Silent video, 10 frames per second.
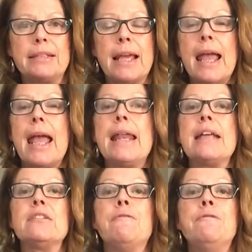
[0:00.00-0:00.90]
It has a
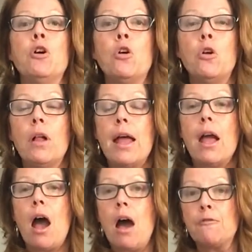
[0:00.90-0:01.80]
full
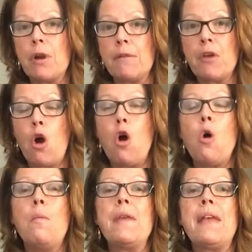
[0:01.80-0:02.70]
front of the home
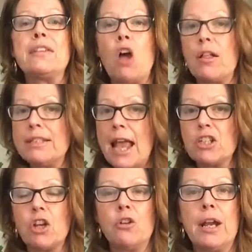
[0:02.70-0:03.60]
that's all attached
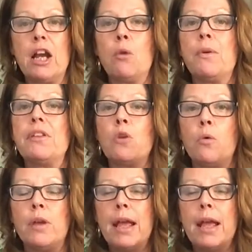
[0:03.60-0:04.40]
under air with its own